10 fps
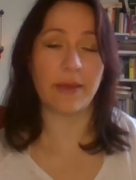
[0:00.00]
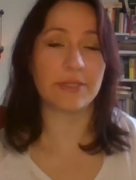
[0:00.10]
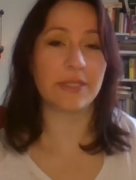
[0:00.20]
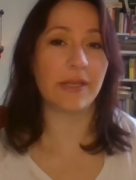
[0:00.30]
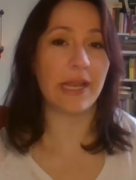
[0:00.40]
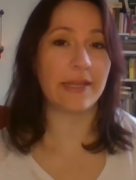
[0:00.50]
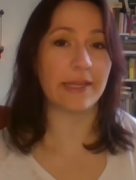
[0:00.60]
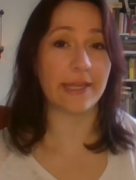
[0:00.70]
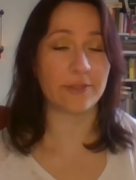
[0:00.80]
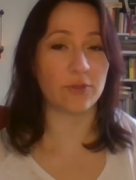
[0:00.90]
I'm still glad
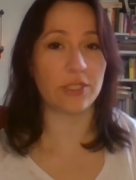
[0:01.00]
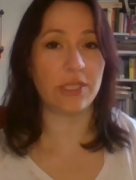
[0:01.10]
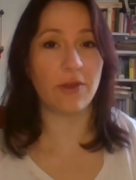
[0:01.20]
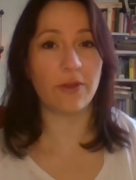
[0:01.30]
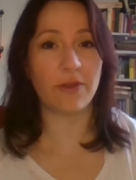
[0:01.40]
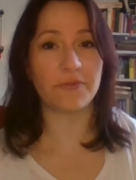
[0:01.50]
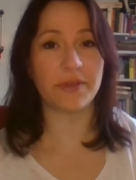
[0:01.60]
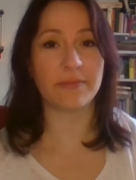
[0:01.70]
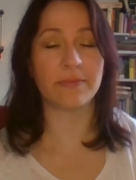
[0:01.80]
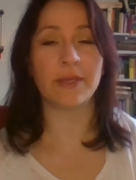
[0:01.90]
I got to see all of
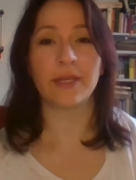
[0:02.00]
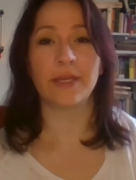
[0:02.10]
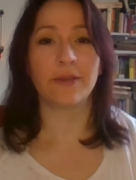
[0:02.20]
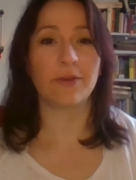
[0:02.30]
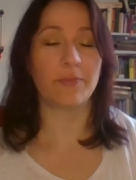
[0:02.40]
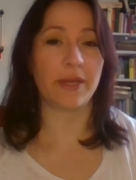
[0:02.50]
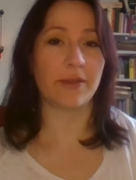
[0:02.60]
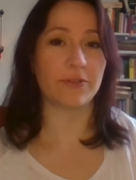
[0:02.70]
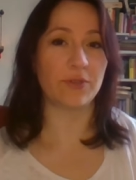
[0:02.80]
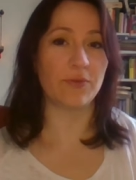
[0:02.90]
them
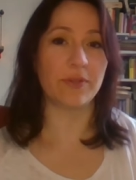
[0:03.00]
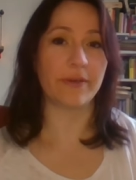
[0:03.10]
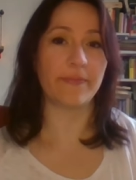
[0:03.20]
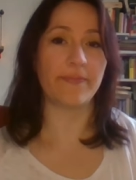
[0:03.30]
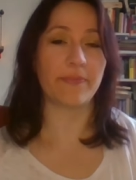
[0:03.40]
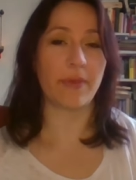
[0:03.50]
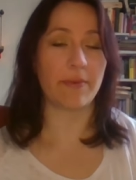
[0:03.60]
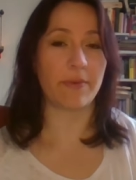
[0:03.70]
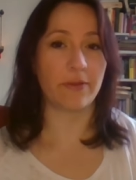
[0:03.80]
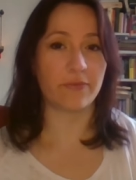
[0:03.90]
compared to the
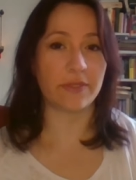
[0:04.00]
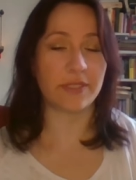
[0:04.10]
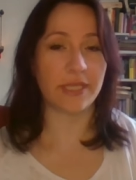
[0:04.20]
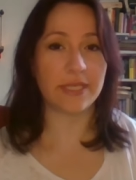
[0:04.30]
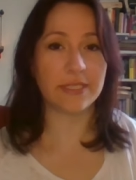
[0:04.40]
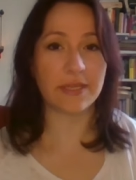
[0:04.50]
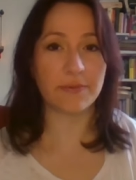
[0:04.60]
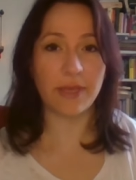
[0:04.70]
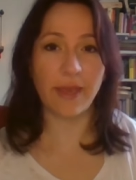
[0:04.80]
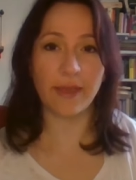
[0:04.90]
amount of the days
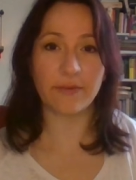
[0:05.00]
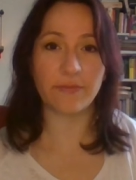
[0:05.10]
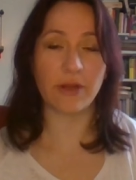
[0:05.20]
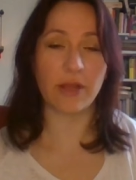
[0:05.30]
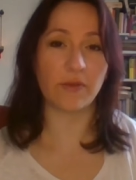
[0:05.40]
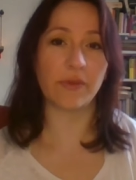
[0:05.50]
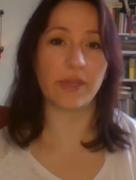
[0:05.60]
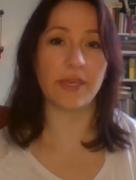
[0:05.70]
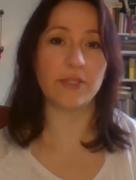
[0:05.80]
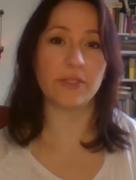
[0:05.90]
that we had for our
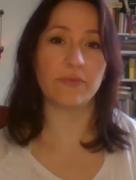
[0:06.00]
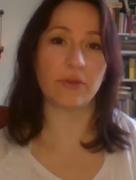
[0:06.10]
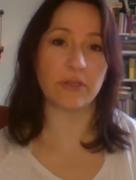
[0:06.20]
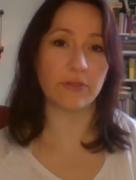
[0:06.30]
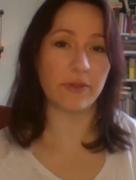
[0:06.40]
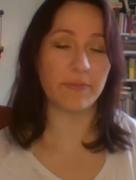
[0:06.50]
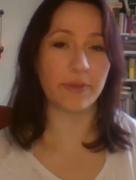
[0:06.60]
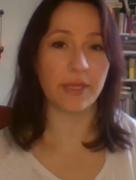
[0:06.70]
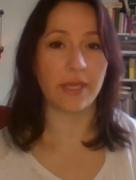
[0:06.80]
vacation, for our trip.